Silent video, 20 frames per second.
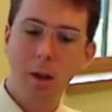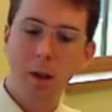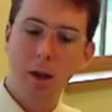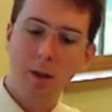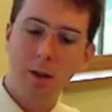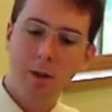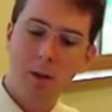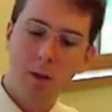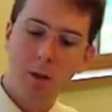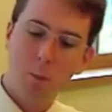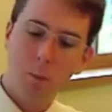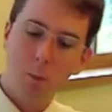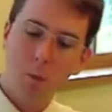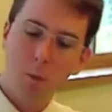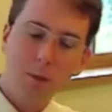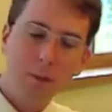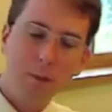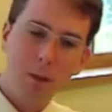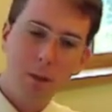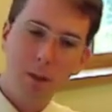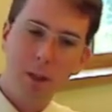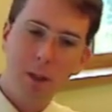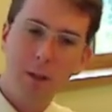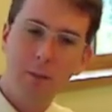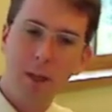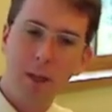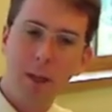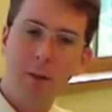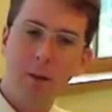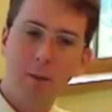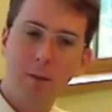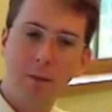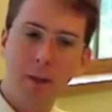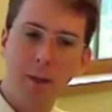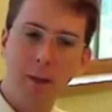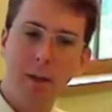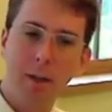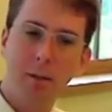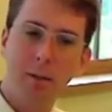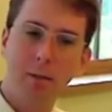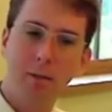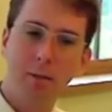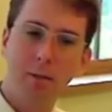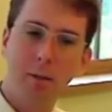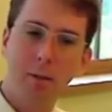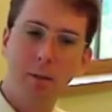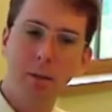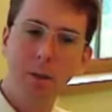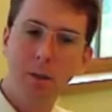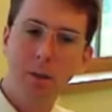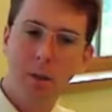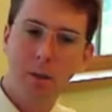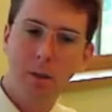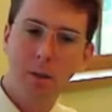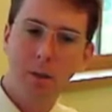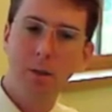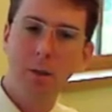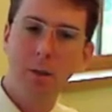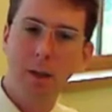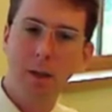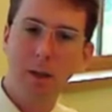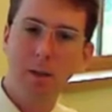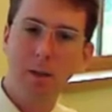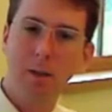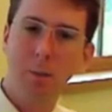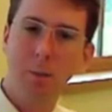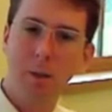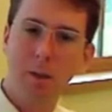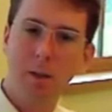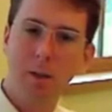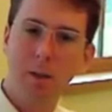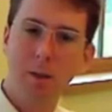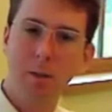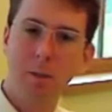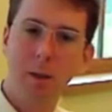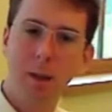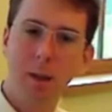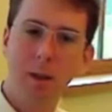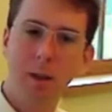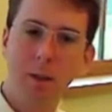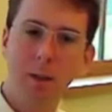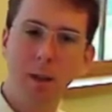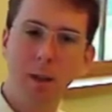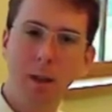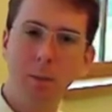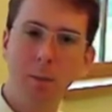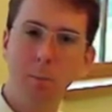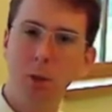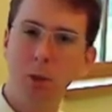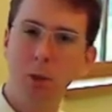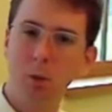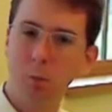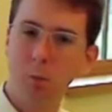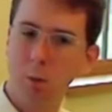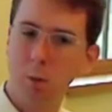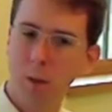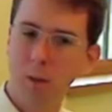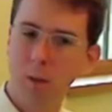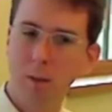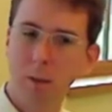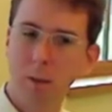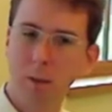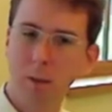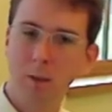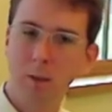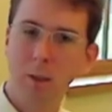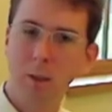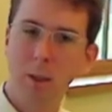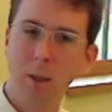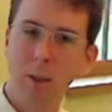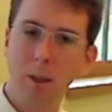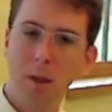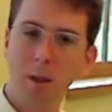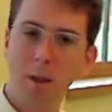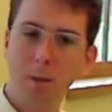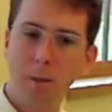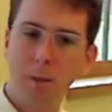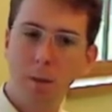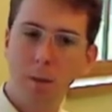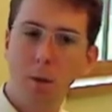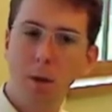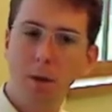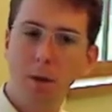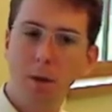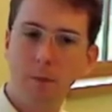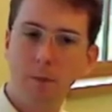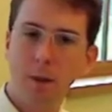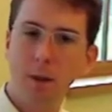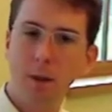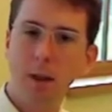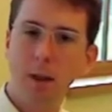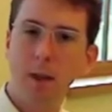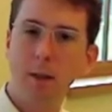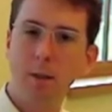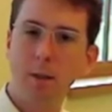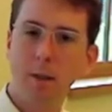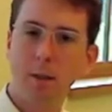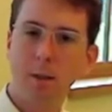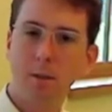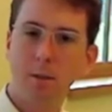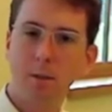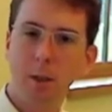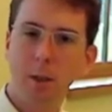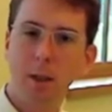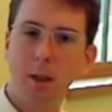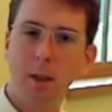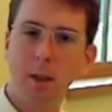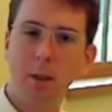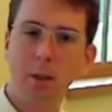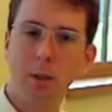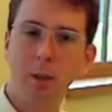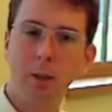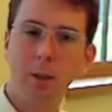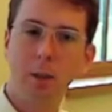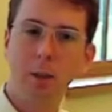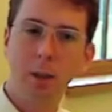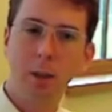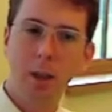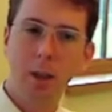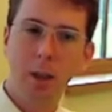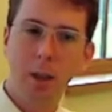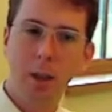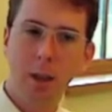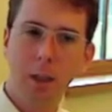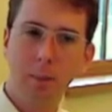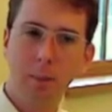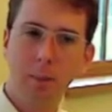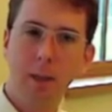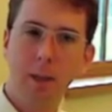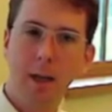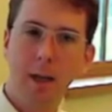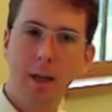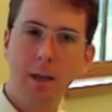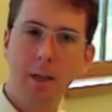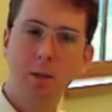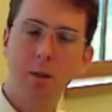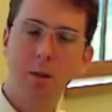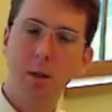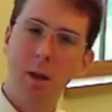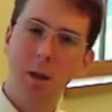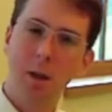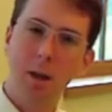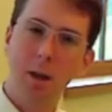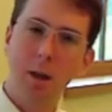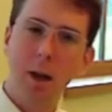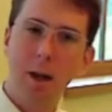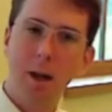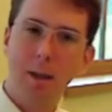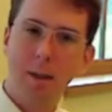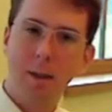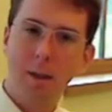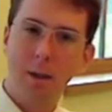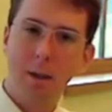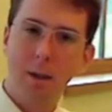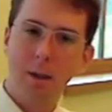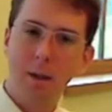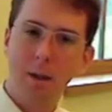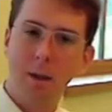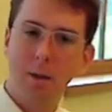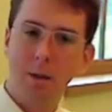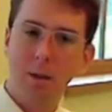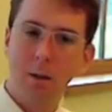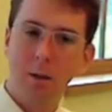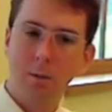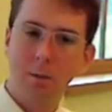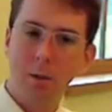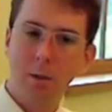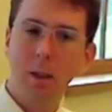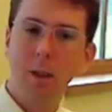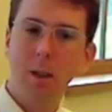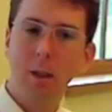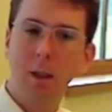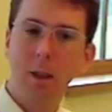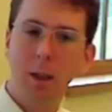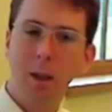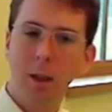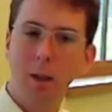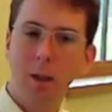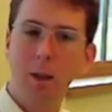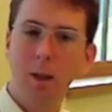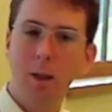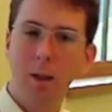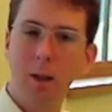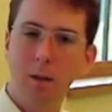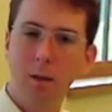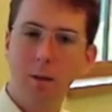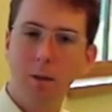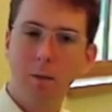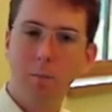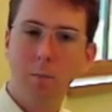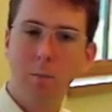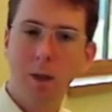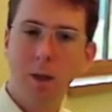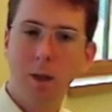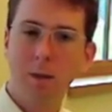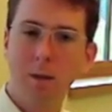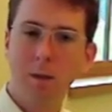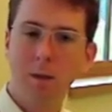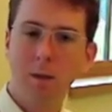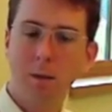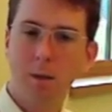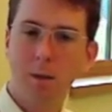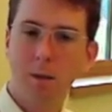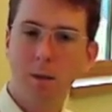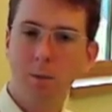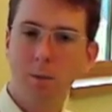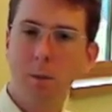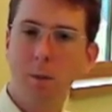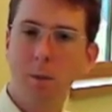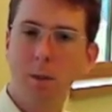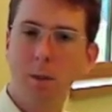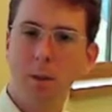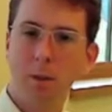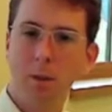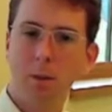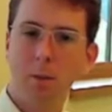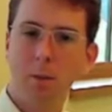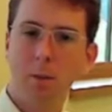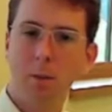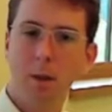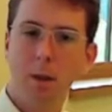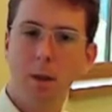And so what if you're left out of that? What if you don't know how to participate in that, but you want to? You want to feel that sense of connection. That's, I think, a really key piece of what we do,